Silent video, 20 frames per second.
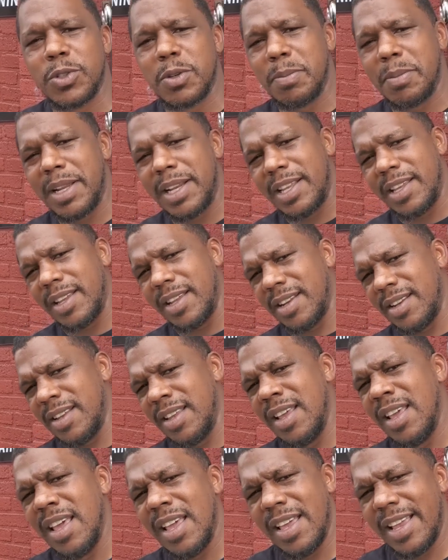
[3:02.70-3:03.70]
social media
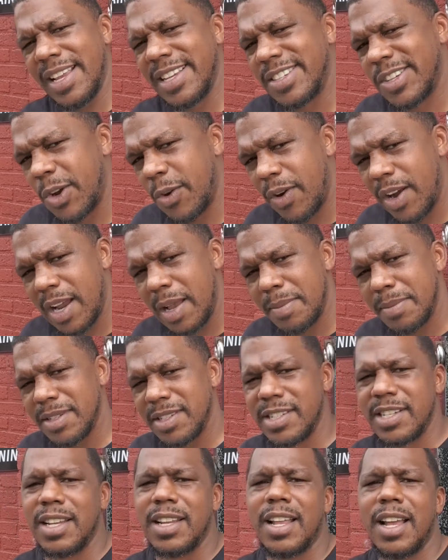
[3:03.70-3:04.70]
and
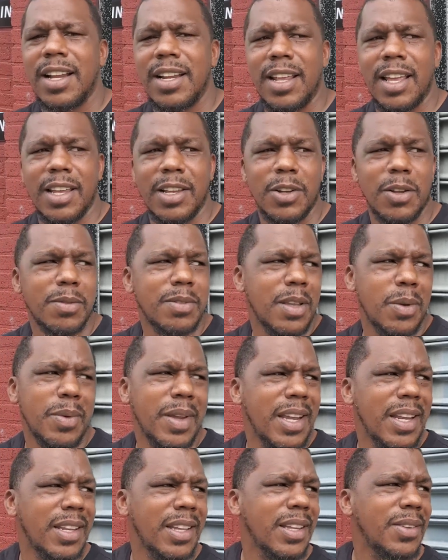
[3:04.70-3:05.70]
Instagram and shit like that. You know what
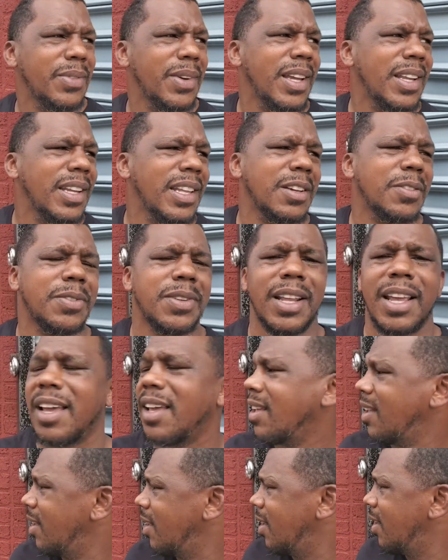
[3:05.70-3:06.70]
I'm saying? We ain't looking for
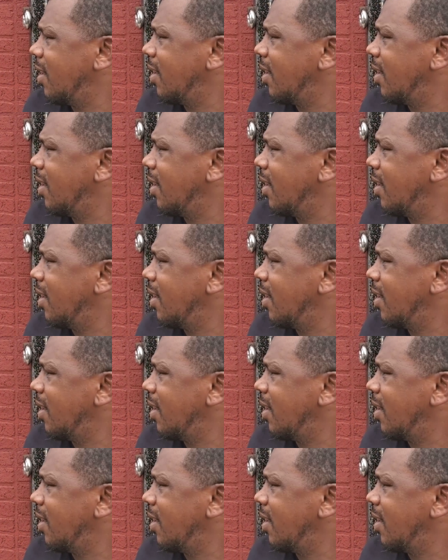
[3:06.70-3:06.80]
that.